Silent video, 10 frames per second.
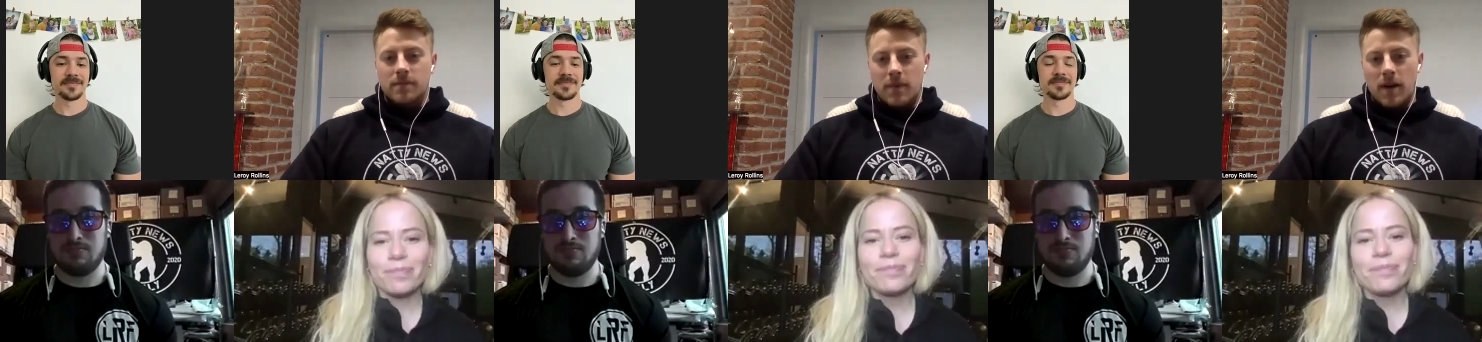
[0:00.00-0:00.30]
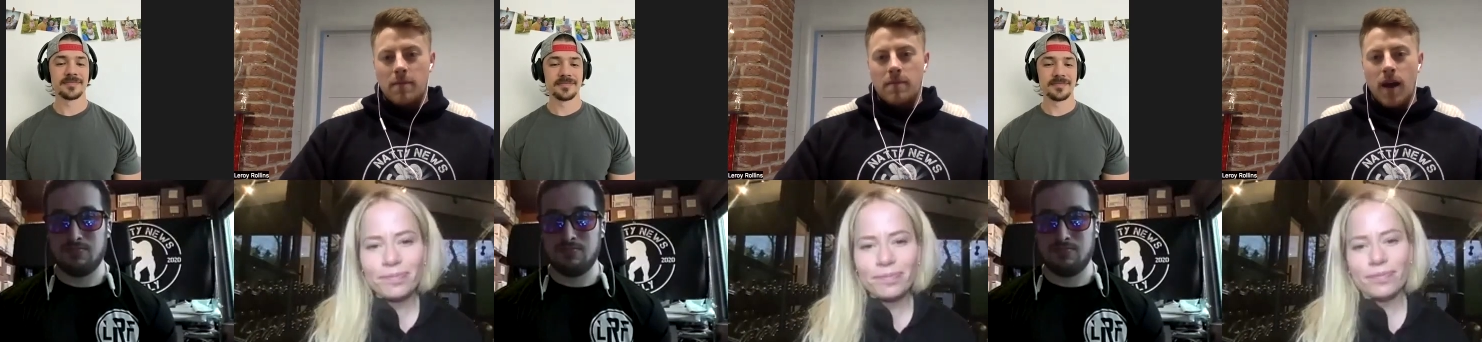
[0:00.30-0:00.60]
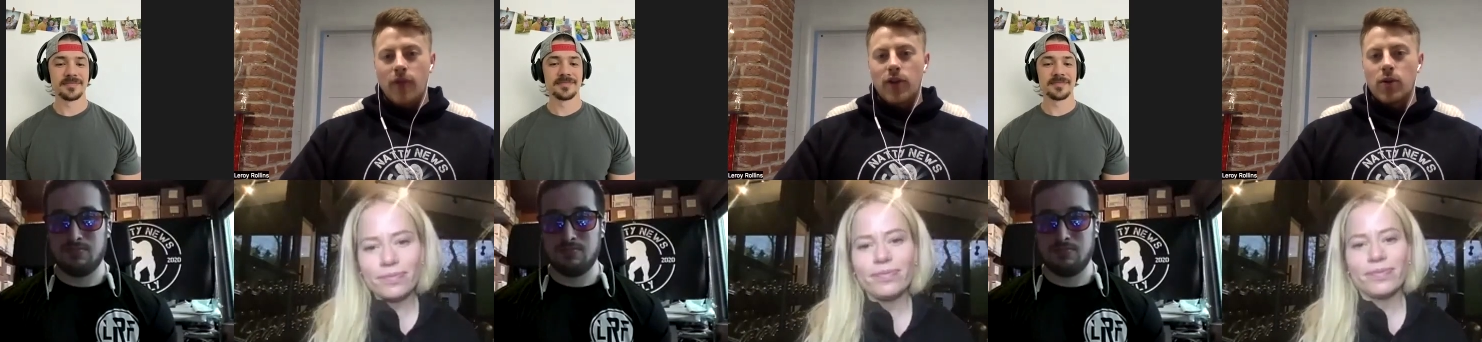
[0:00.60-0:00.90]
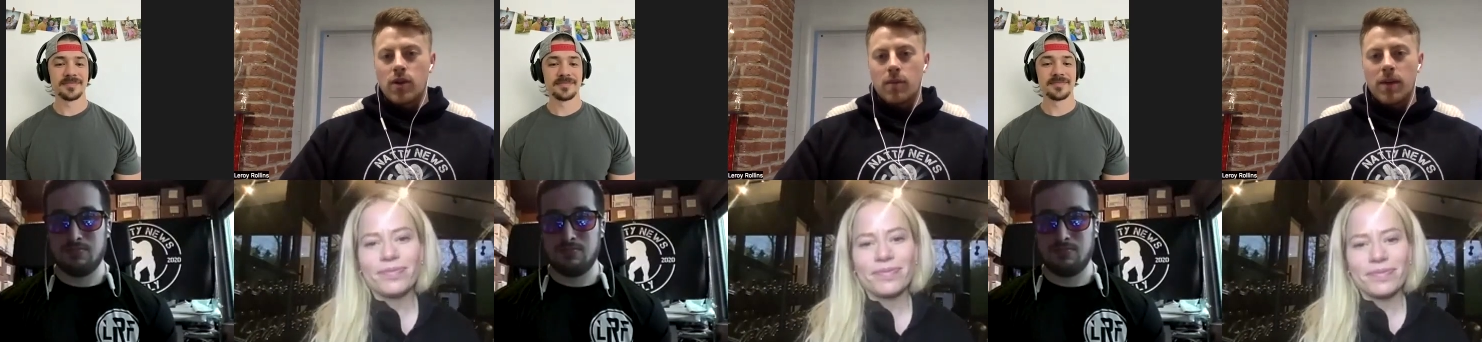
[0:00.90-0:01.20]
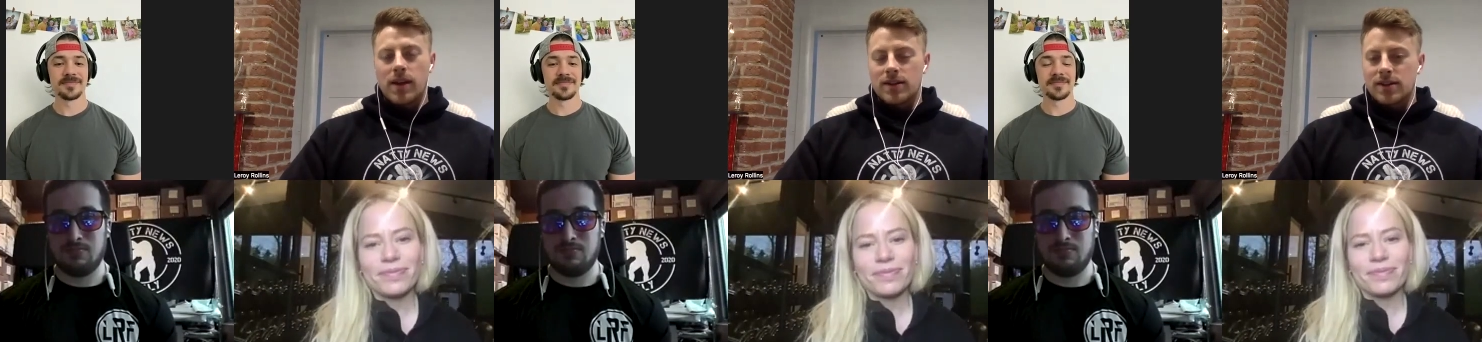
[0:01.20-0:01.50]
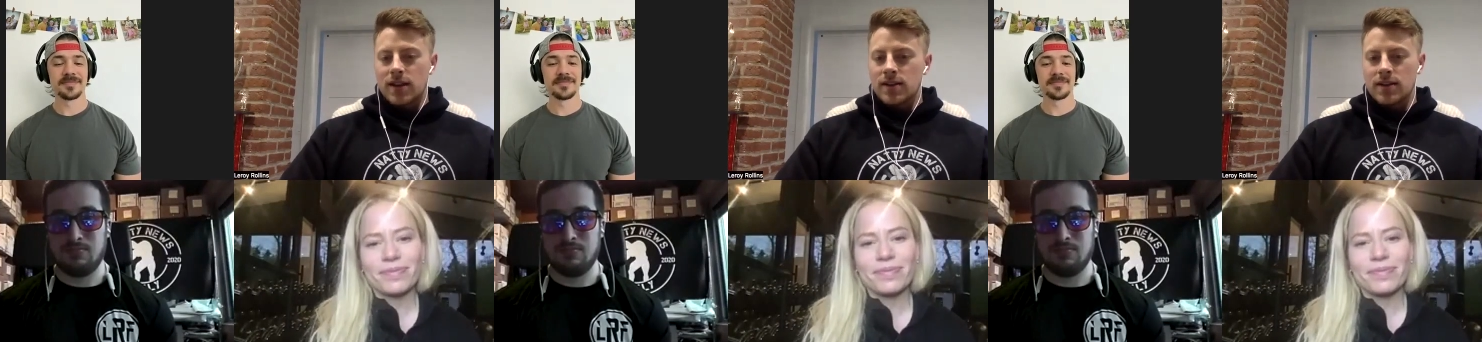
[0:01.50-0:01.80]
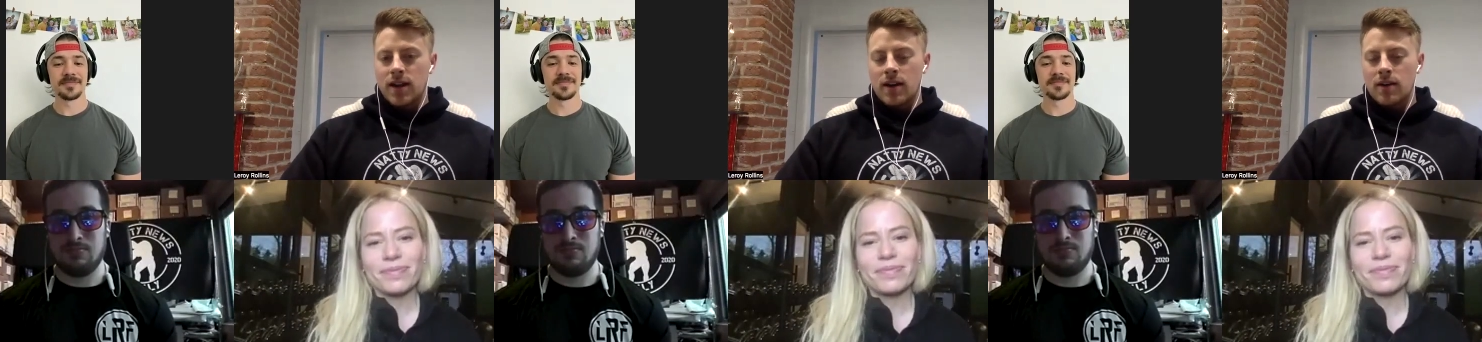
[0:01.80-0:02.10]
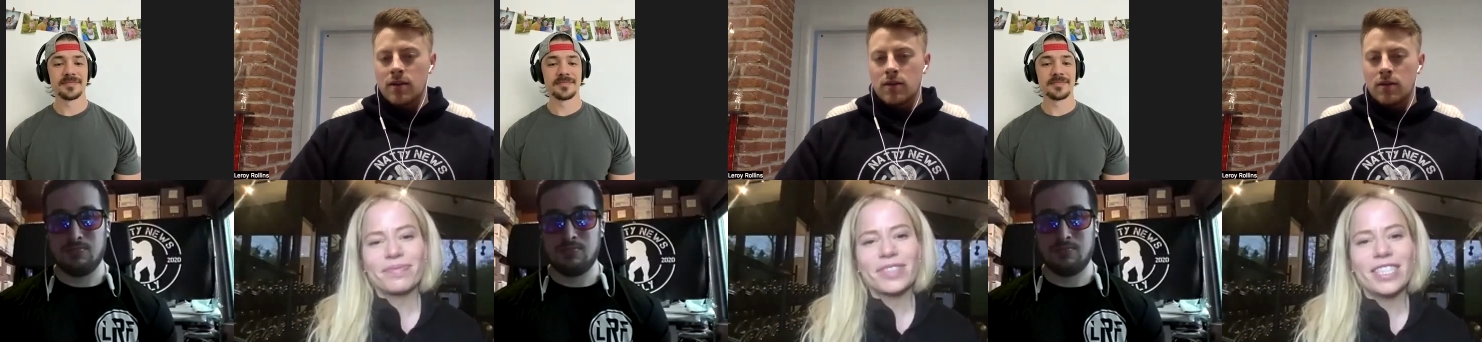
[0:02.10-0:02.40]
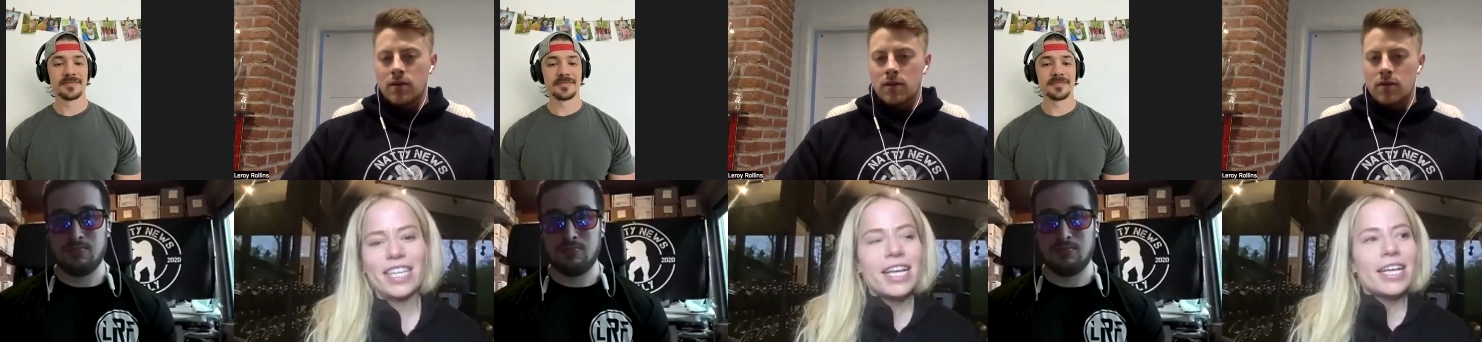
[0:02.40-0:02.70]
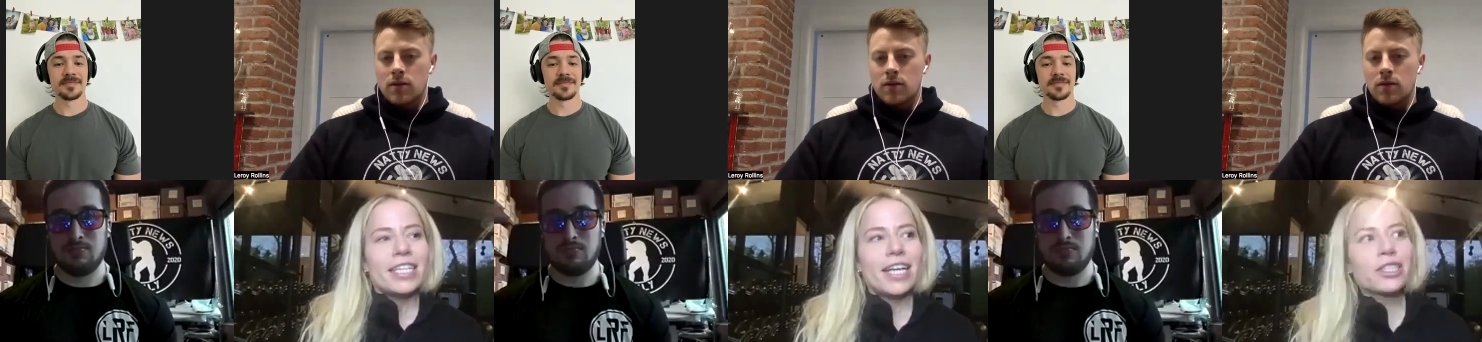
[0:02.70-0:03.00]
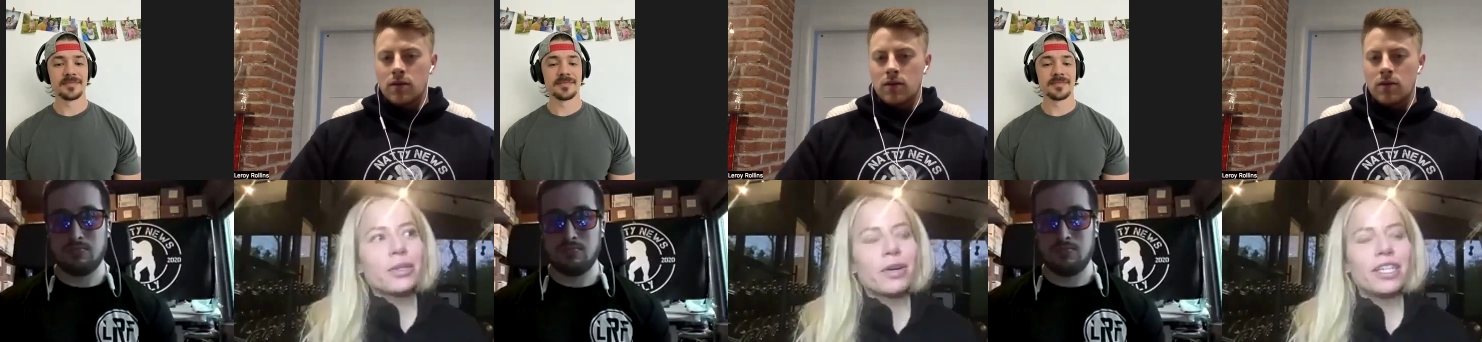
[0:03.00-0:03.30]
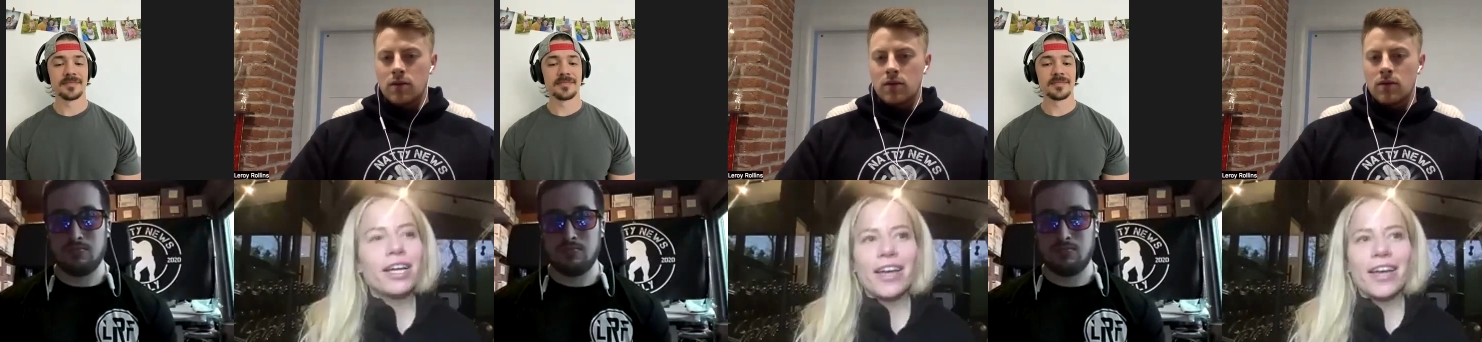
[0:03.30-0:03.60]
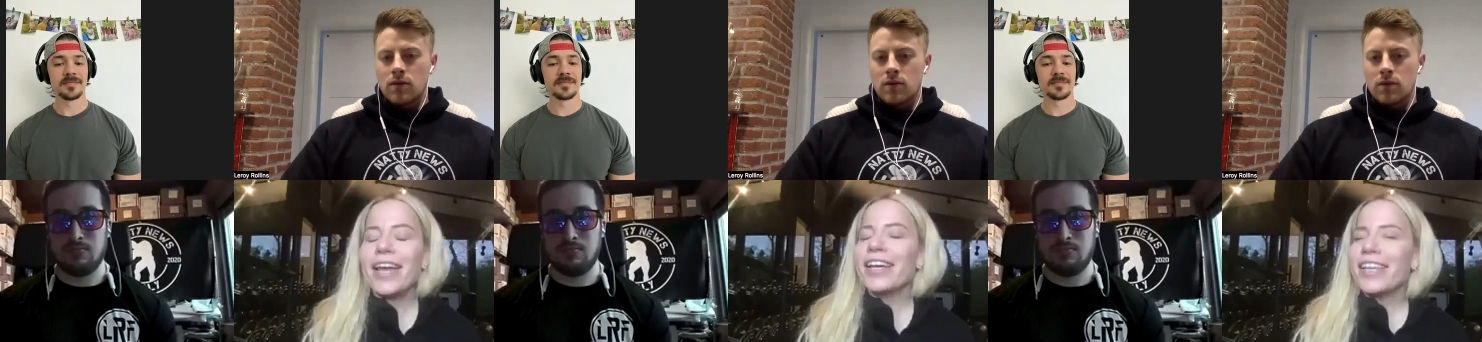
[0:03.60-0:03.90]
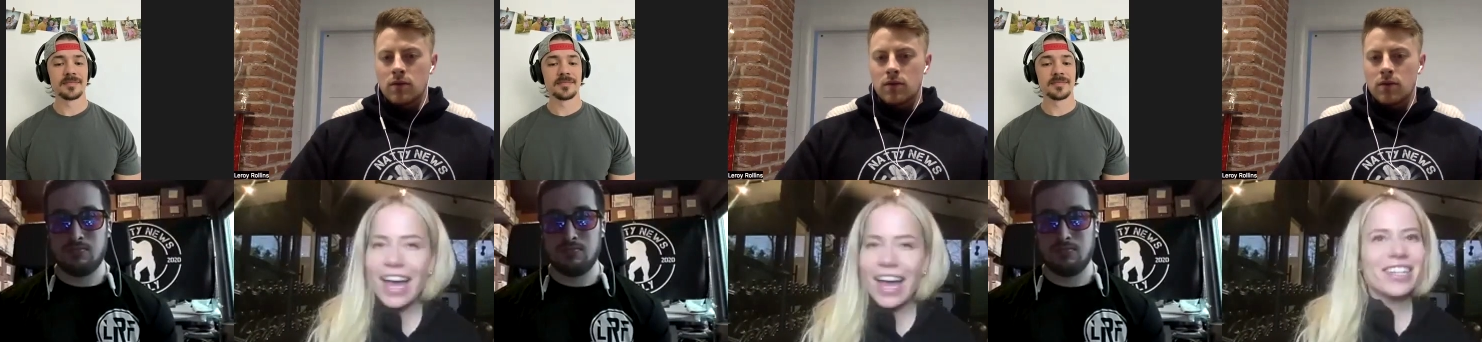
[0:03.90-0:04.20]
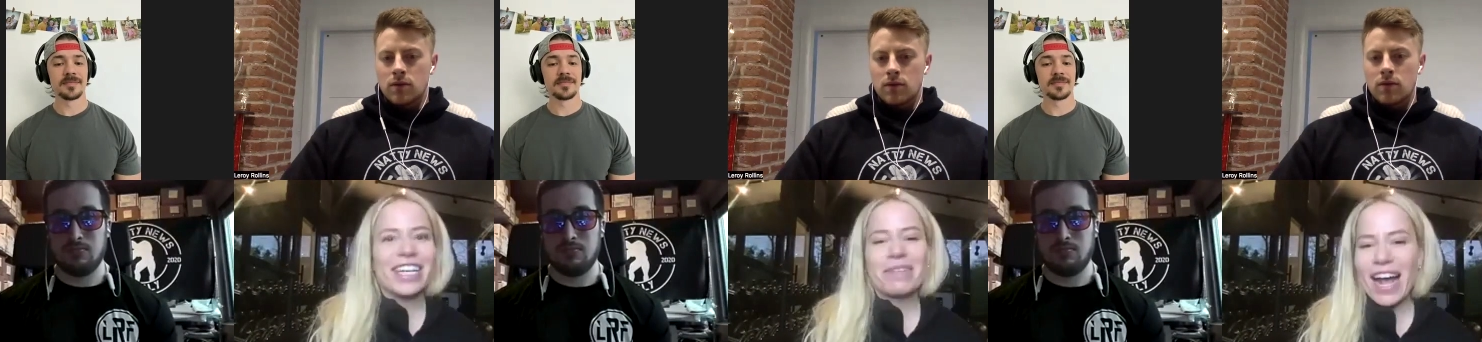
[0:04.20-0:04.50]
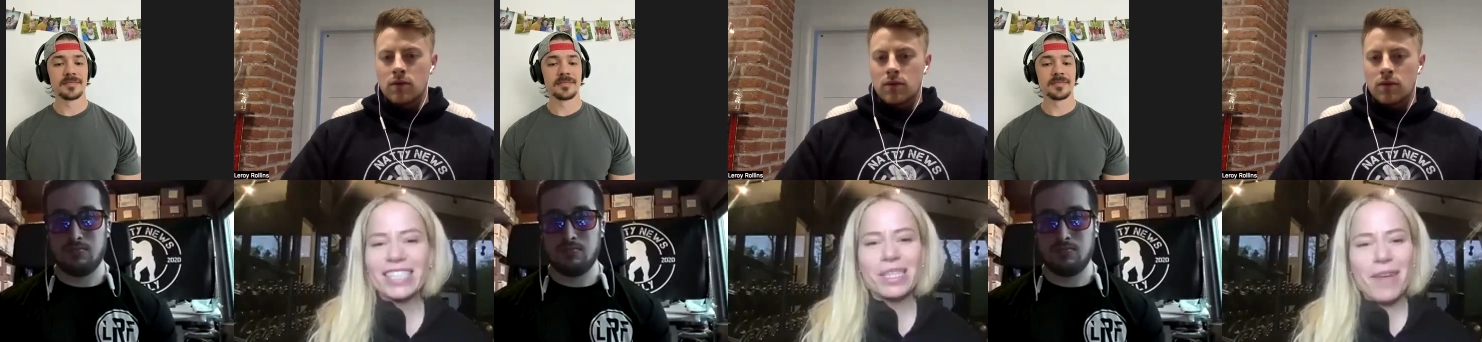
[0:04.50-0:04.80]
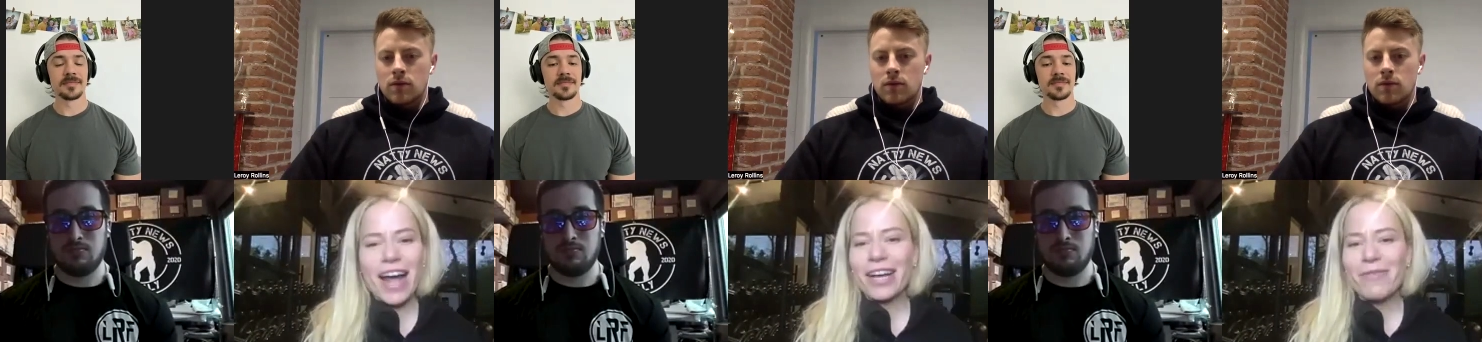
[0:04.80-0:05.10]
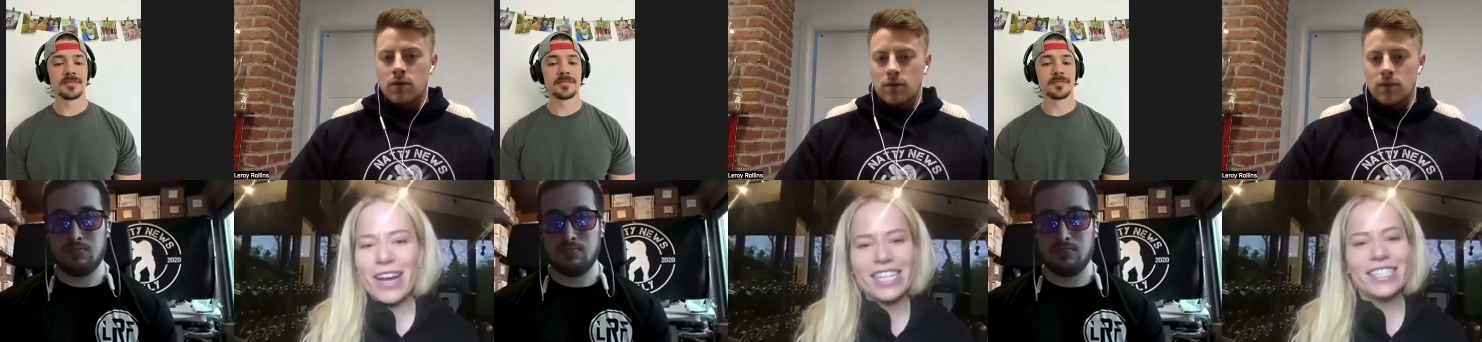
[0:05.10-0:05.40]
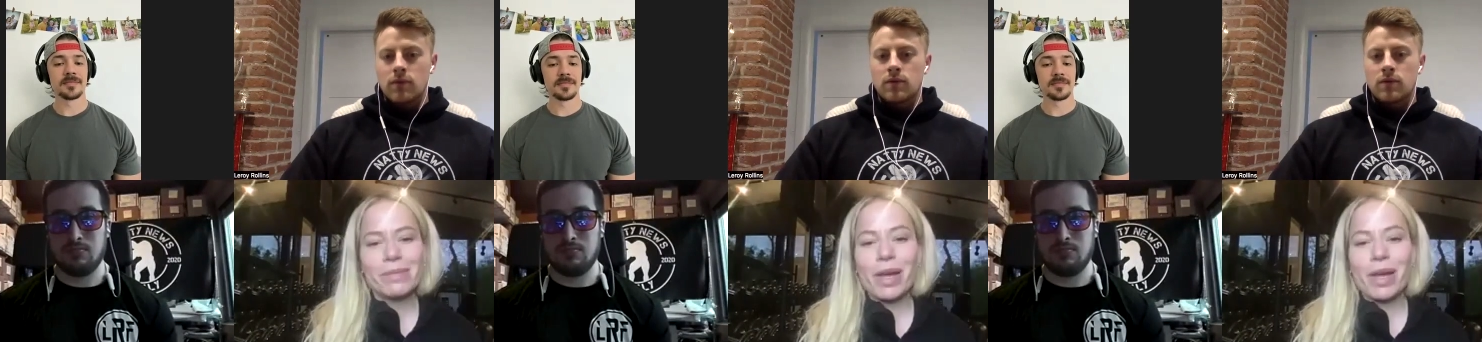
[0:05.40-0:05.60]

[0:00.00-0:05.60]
Speaker 1: Yep. Have you competed since then?
Speaker 2: Yeah. So I, and then again, like back to back, I went and did my